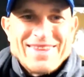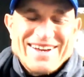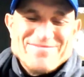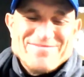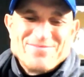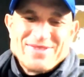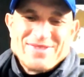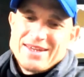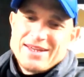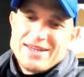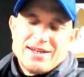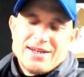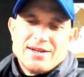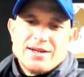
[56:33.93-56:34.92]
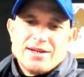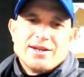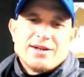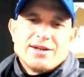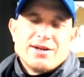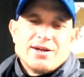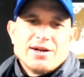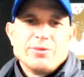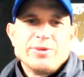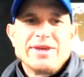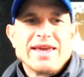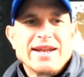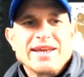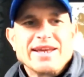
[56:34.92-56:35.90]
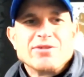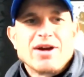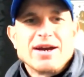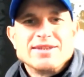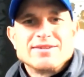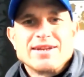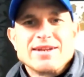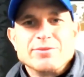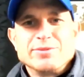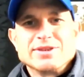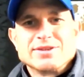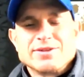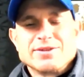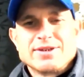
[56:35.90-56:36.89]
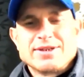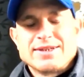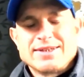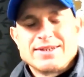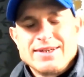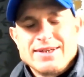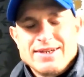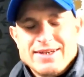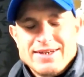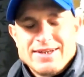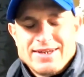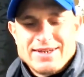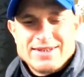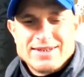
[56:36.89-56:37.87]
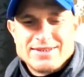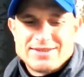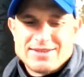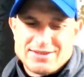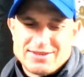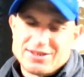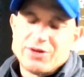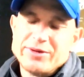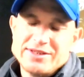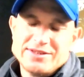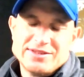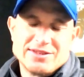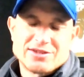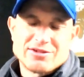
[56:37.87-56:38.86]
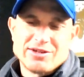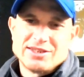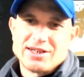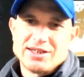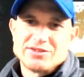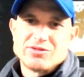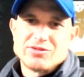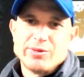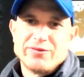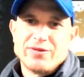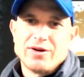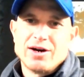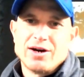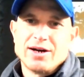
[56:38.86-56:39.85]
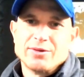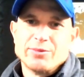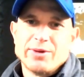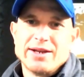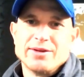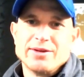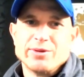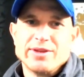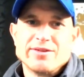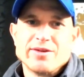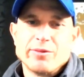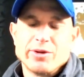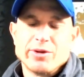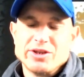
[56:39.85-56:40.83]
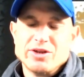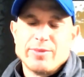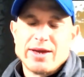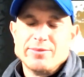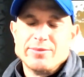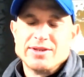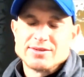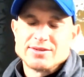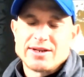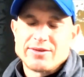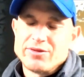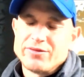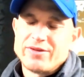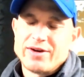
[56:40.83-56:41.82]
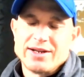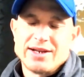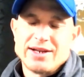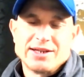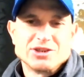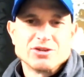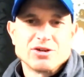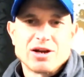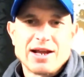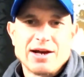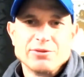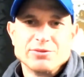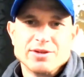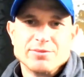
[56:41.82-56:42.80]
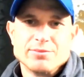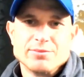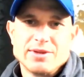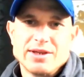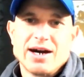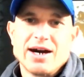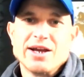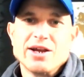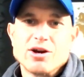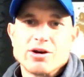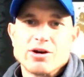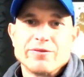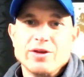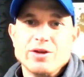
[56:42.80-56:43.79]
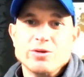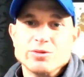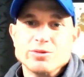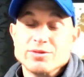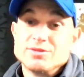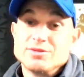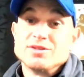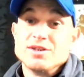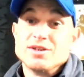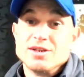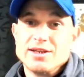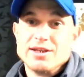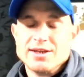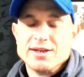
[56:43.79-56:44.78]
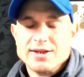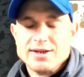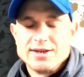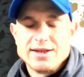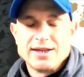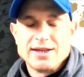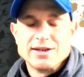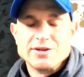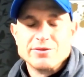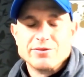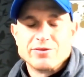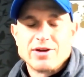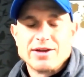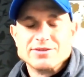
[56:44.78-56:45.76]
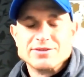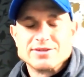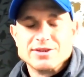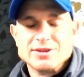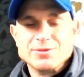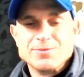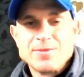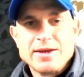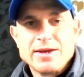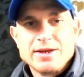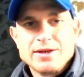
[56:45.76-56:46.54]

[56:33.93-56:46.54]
And are we getting it right now? Because it's so easy to criticise from afar when the WRU maybe doesn't have the financial clout that the IRFU and certainly England and France do.